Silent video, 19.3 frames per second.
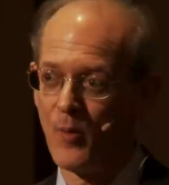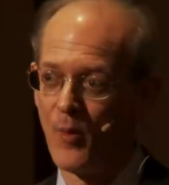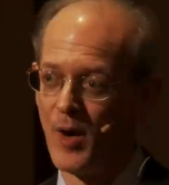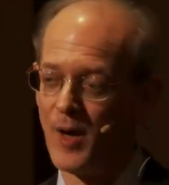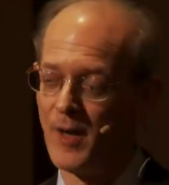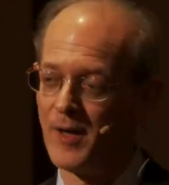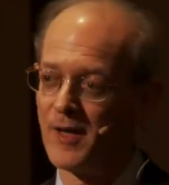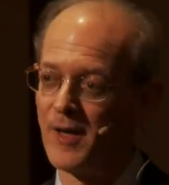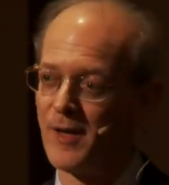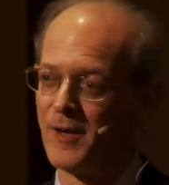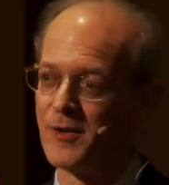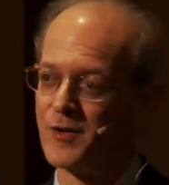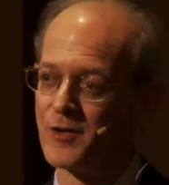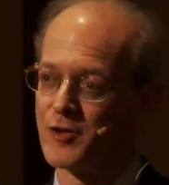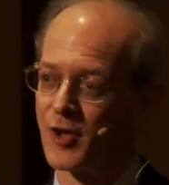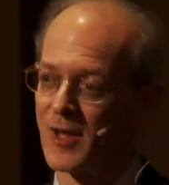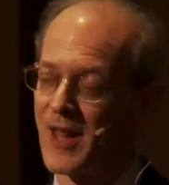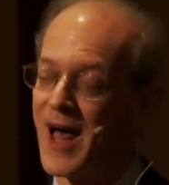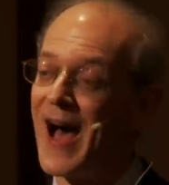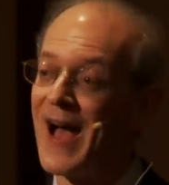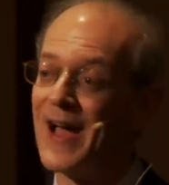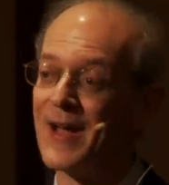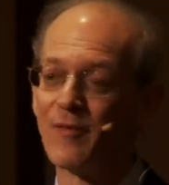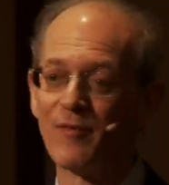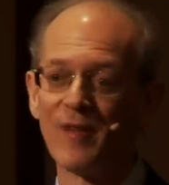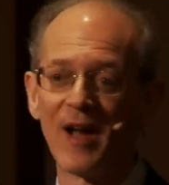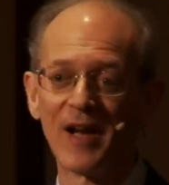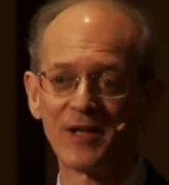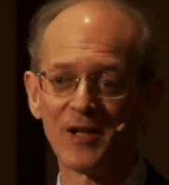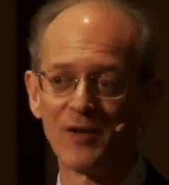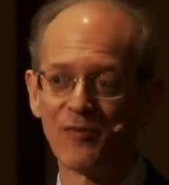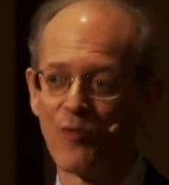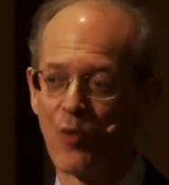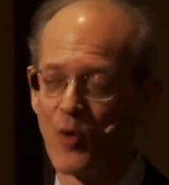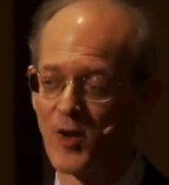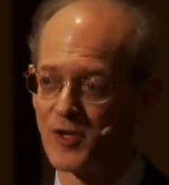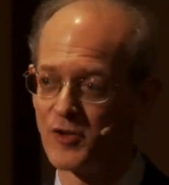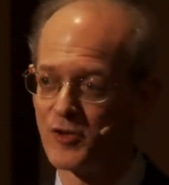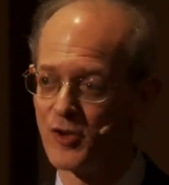where in July of
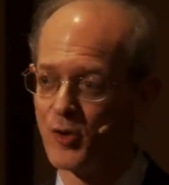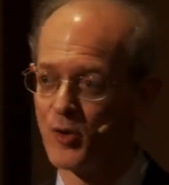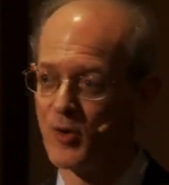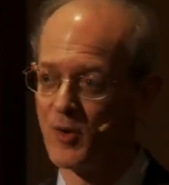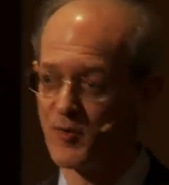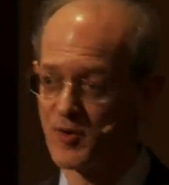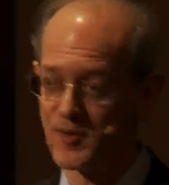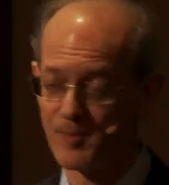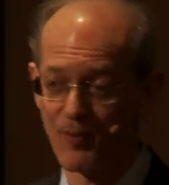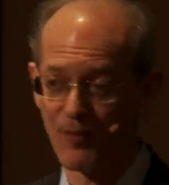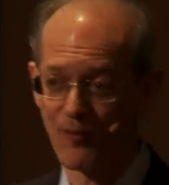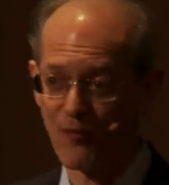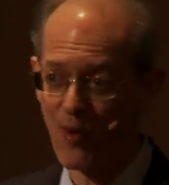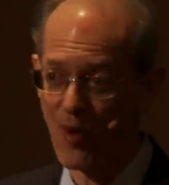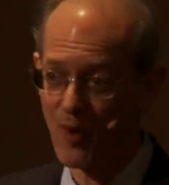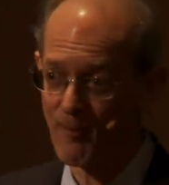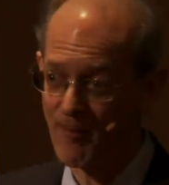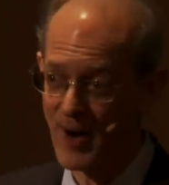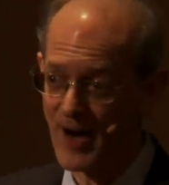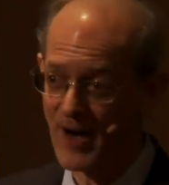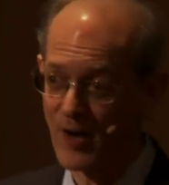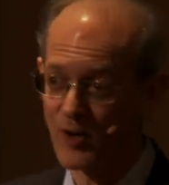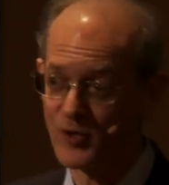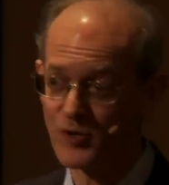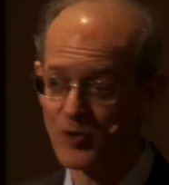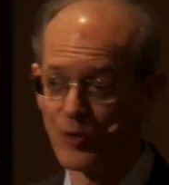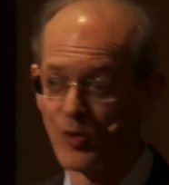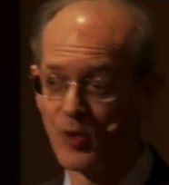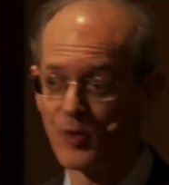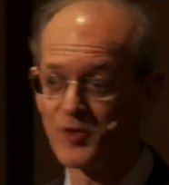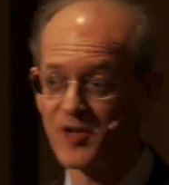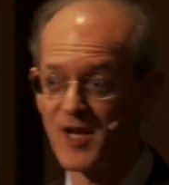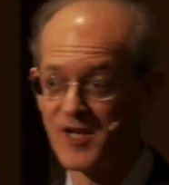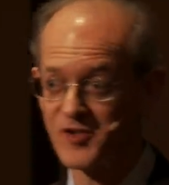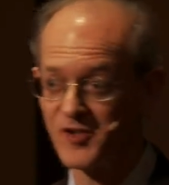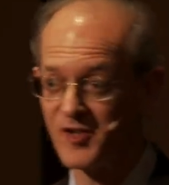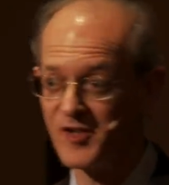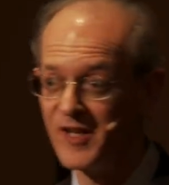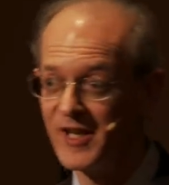1942 it was performed by Arturo
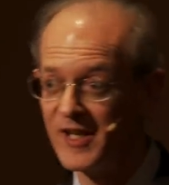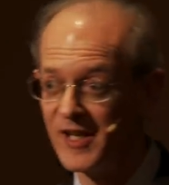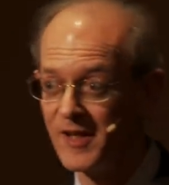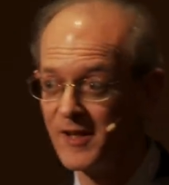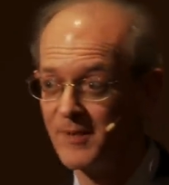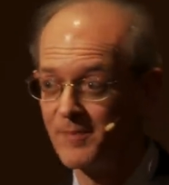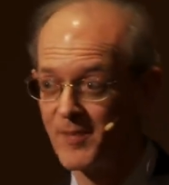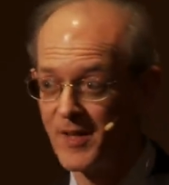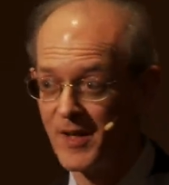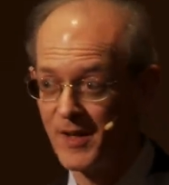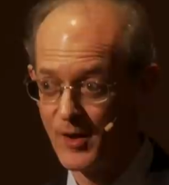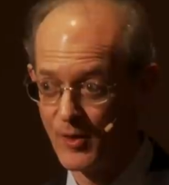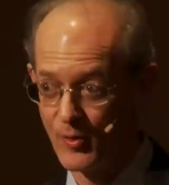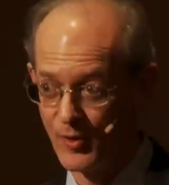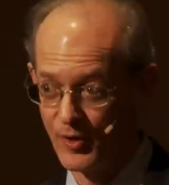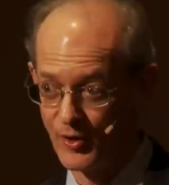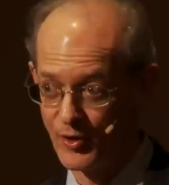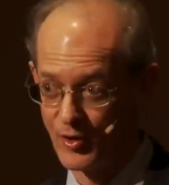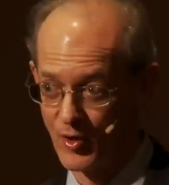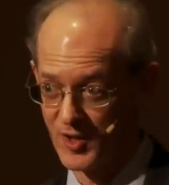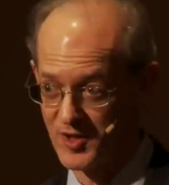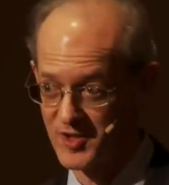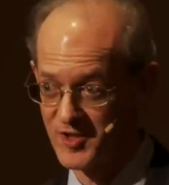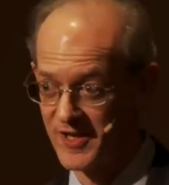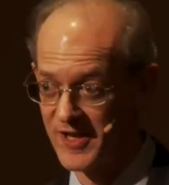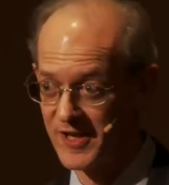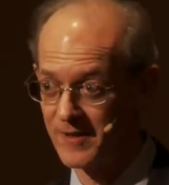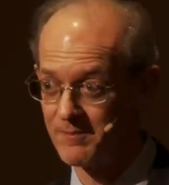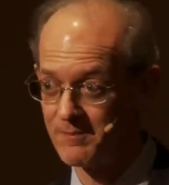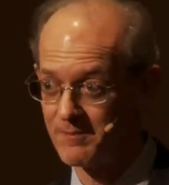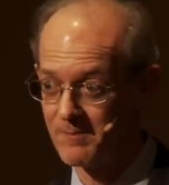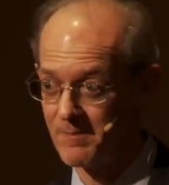Toscanini here in New York City.